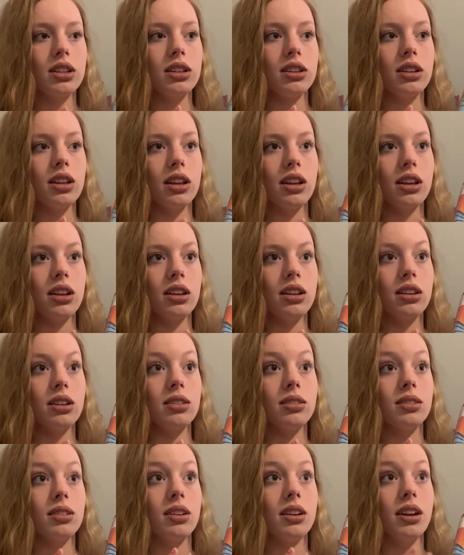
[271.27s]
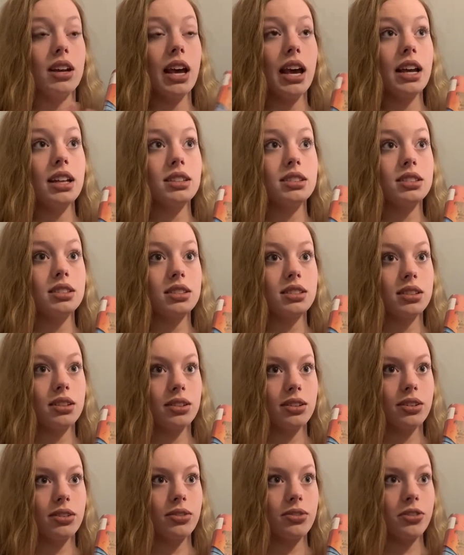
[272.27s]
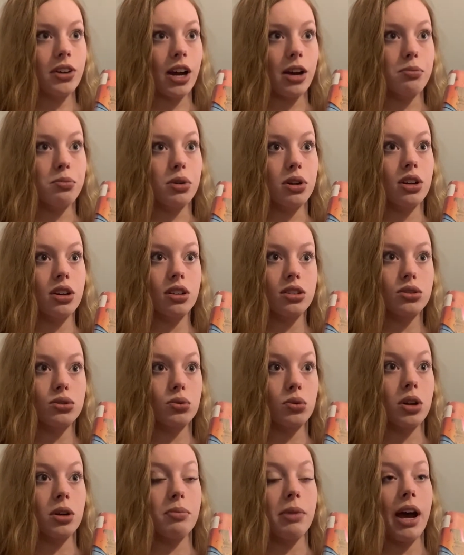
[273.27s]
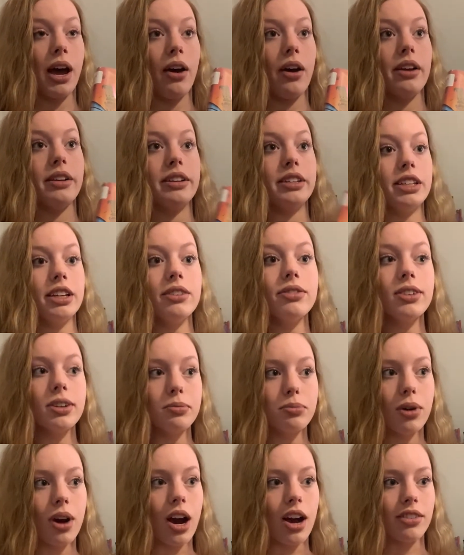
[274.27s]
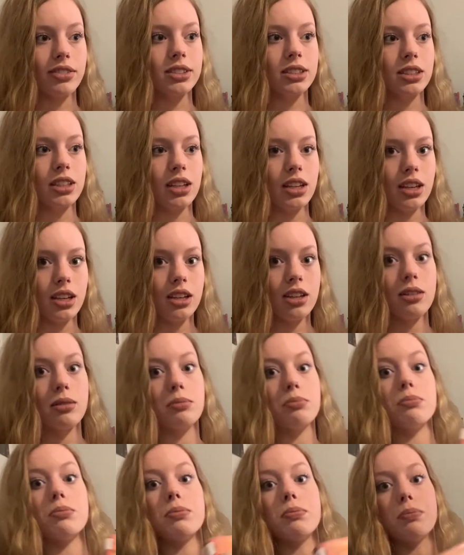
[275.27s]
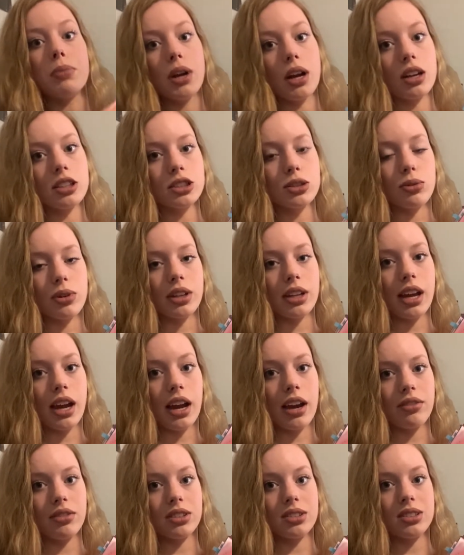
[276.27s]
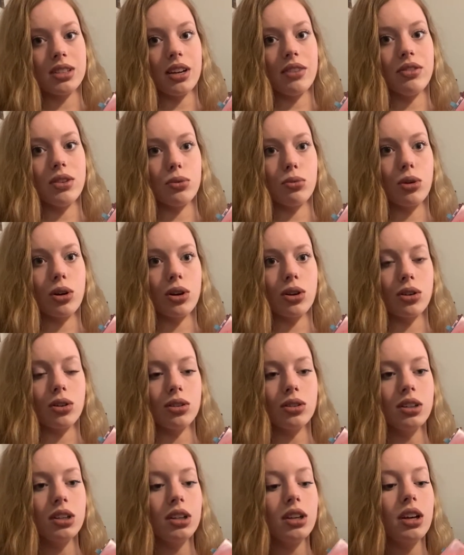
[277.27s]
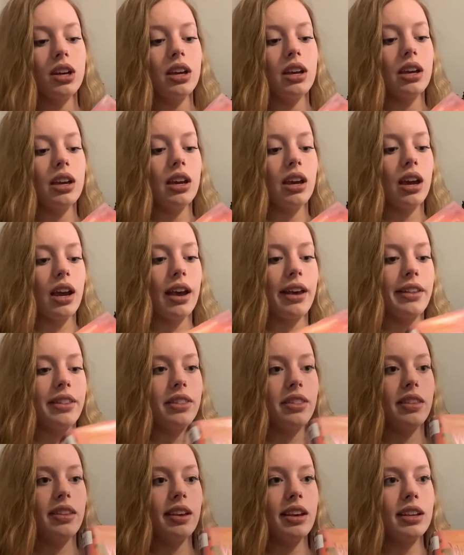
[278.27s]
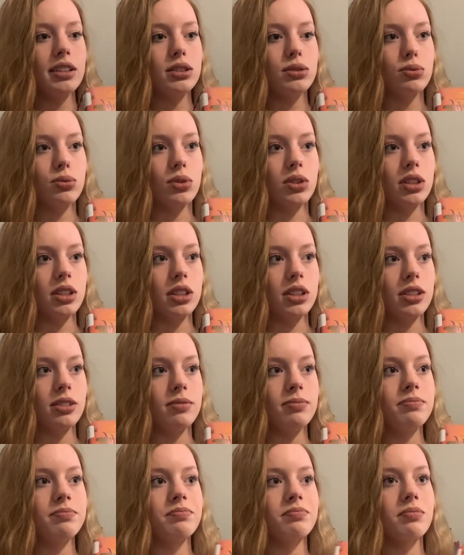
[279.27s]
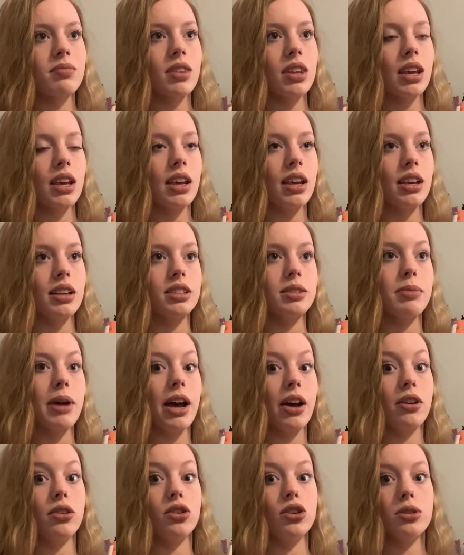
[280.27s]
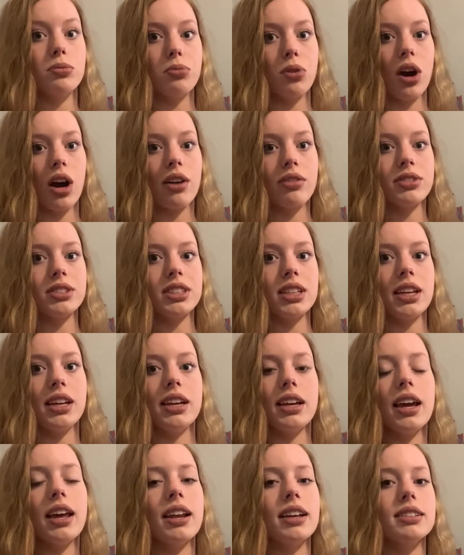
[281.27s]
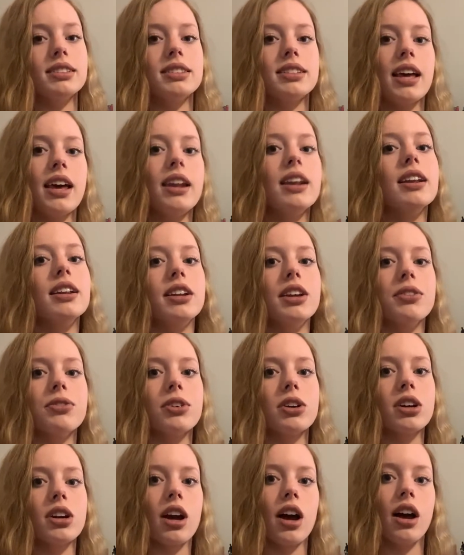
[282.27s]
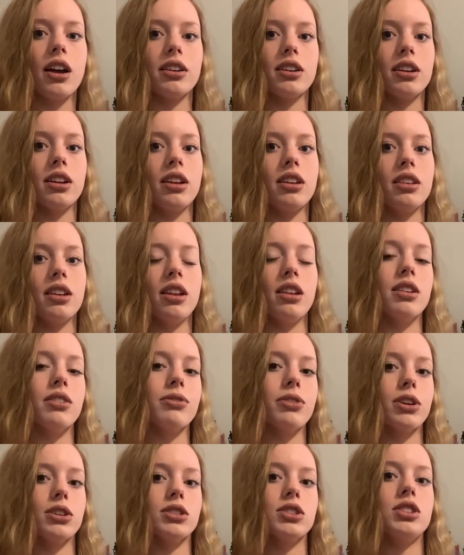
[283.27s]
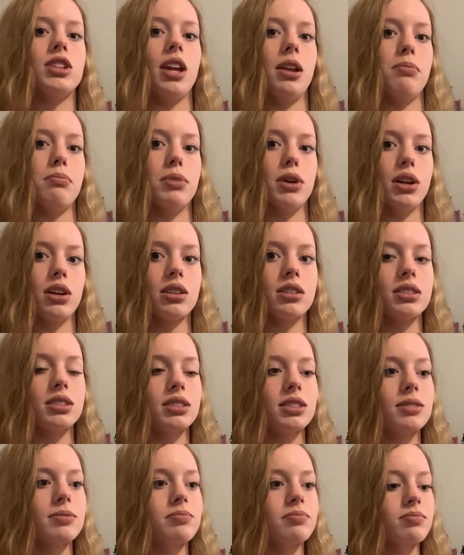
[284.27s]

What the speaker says: The next 5 books were about a different prophecy, but also where they have to save the world. And this one is about a new prophecy, and it's set in a different continent than the first 10 books.